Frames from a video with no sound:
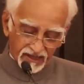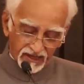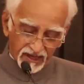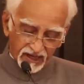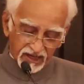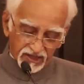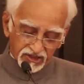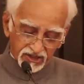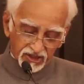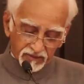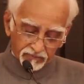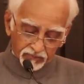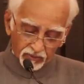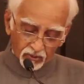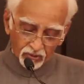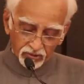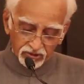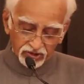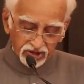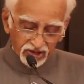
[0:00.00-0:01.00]
Its
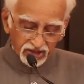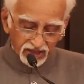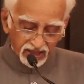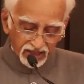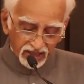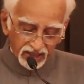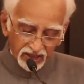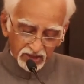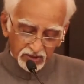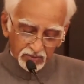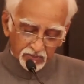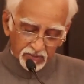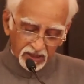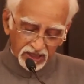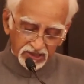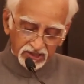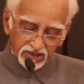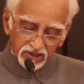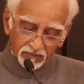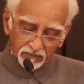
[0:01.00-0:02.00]
approach is
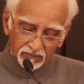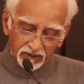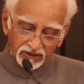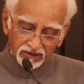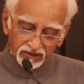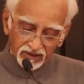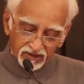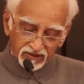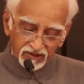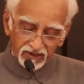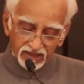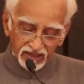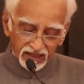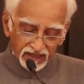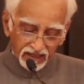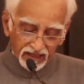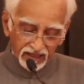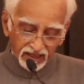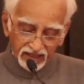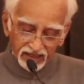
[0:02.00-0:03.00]
best depicted
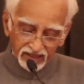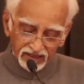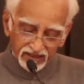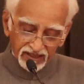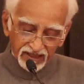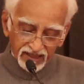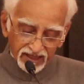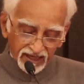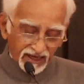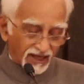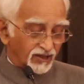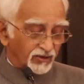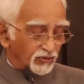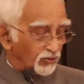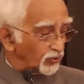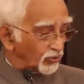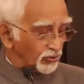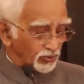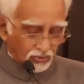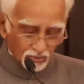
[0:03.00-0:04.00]
in an
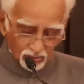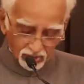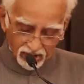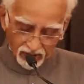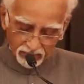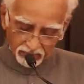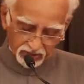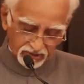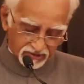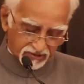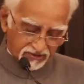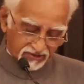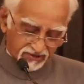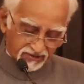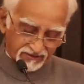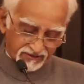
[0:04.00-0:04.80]
Urdu couplet.